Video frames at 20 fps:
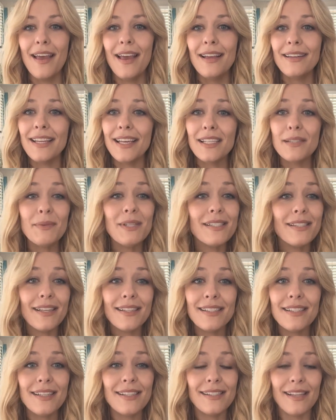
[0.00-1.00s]
It takes me
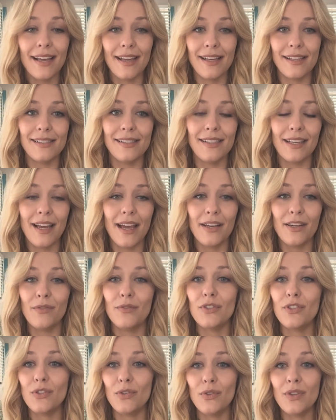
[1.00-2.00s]
60 seconds to kind
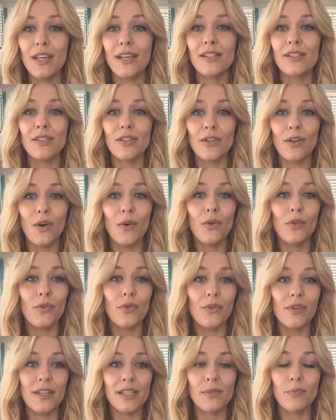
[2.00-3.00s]
of do this, go
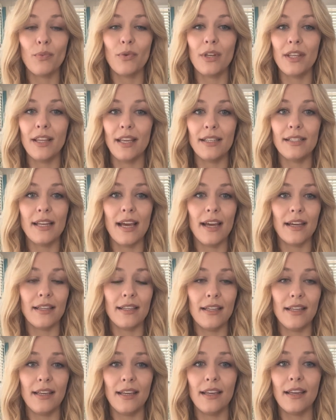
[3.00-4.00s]
through this breathing
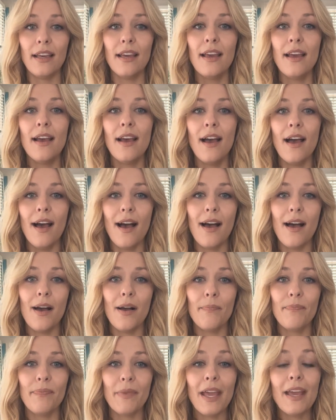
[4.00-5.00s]
technique.
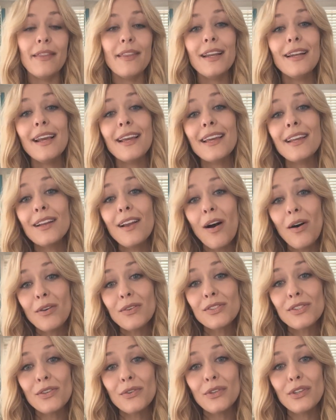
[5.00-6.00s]
And then I can
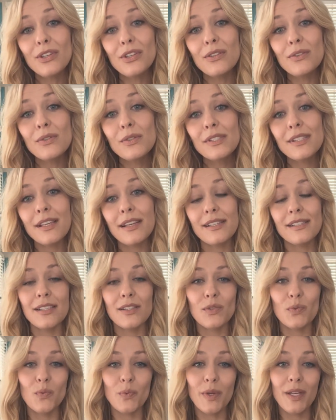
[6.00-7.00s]
also use this,
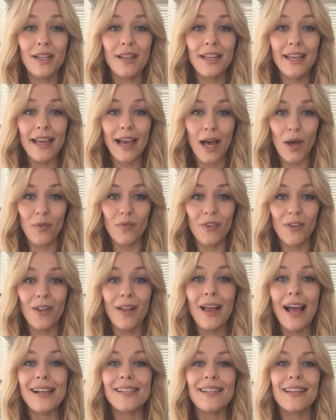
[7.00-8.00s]
it's really
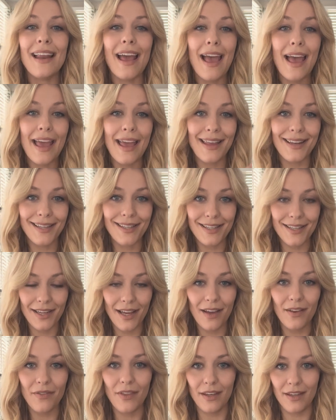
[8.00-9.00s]
helpful as an end
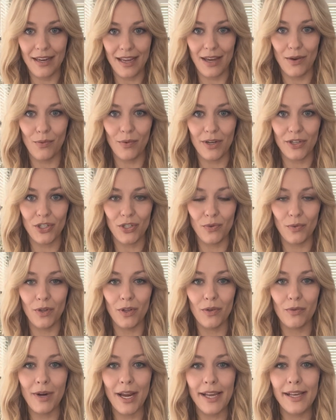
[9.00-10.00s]
of the day
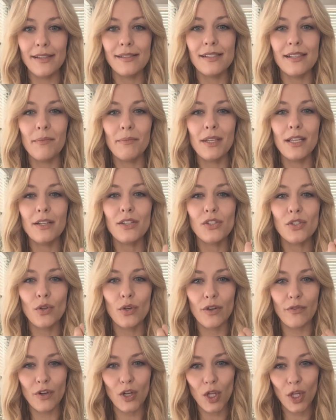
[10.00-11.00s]
ritual, right? Something to
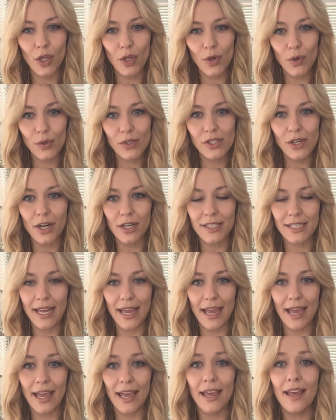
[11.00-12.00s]
sort of close our
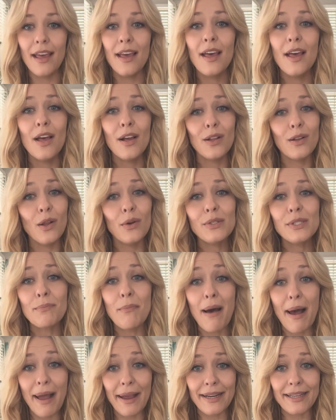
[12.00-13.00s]
day, close
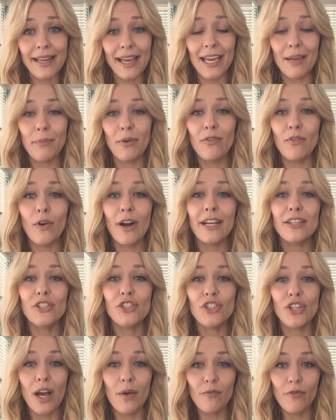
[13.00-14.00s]
my day before I
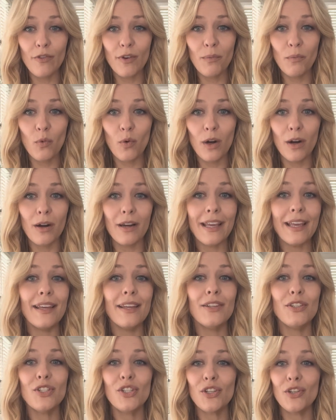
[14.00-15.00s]
jump from work
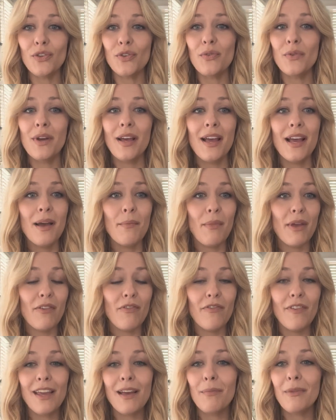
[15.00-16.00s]
into my
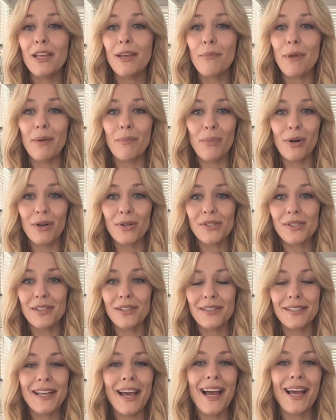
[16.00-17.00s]
family, my
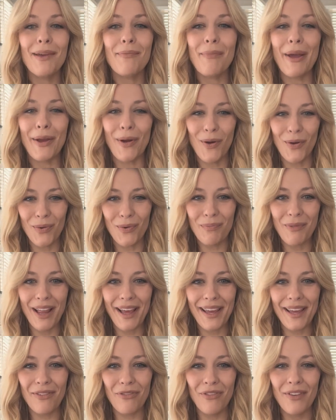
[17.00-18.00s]
personal time, my home
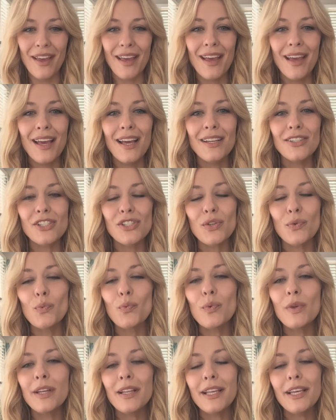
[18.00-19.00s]
life. Just a
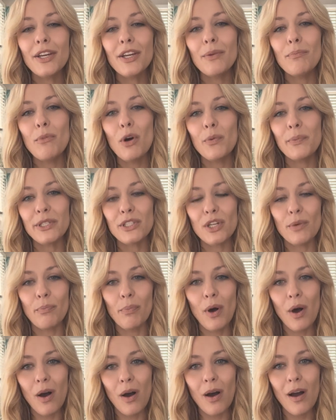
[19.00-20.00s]
really good moment to
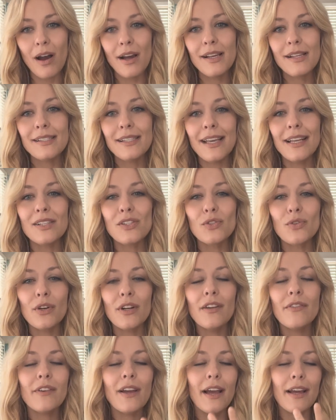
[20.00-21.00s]
pause and sort
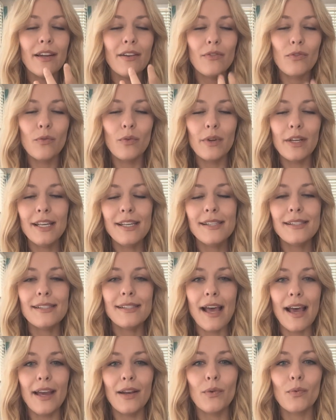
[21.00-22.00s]
of kind of
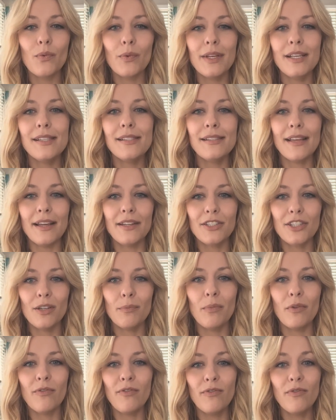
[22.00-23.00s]
reset and
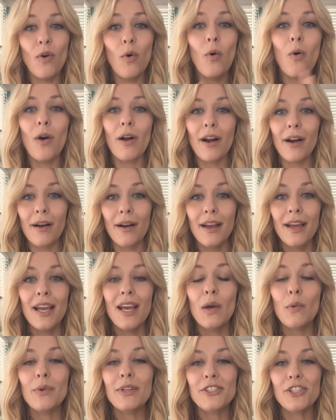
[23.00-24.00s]
recenter before
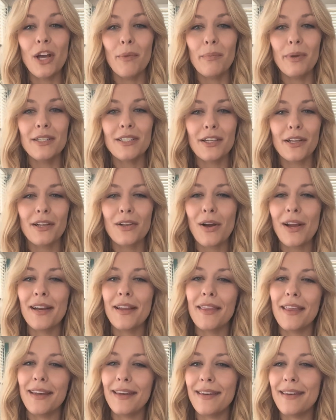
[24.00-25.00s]
we jump into kind
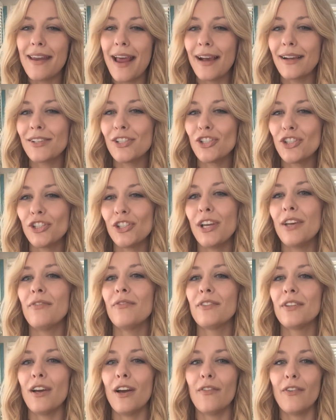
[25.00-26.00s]
of the next
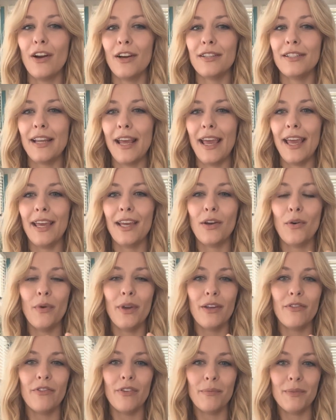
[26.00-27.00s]
shift of our day,
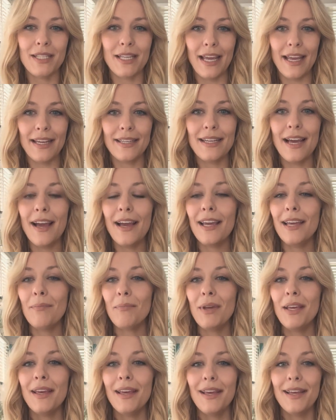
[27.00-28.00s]
going from
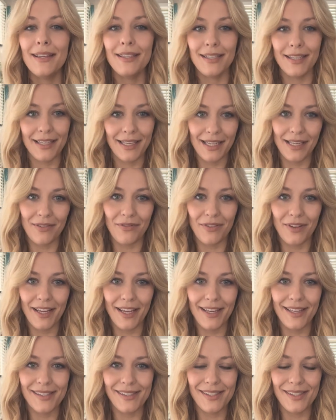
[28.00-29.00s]
daytime to
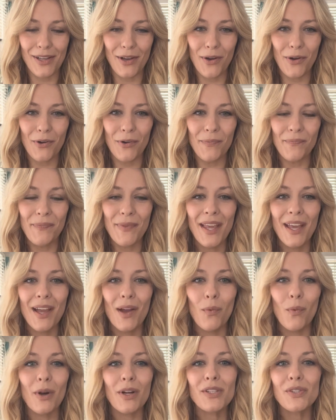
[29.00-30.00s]
evening. So
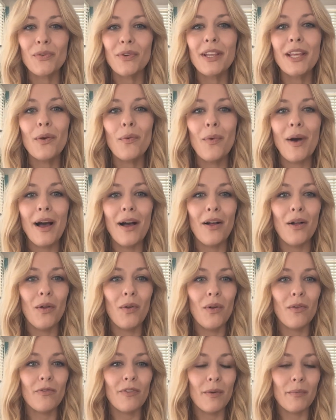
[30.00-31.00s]
works really
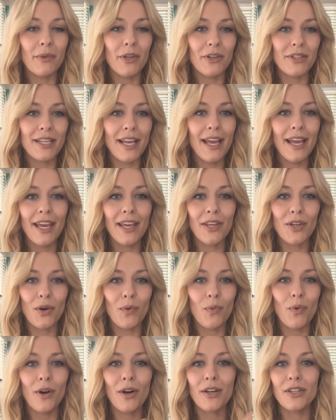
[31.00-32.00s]
well from your day,
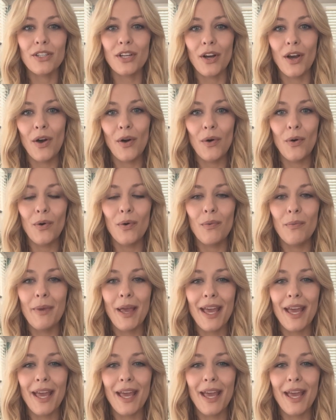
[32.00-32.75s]
your work to home.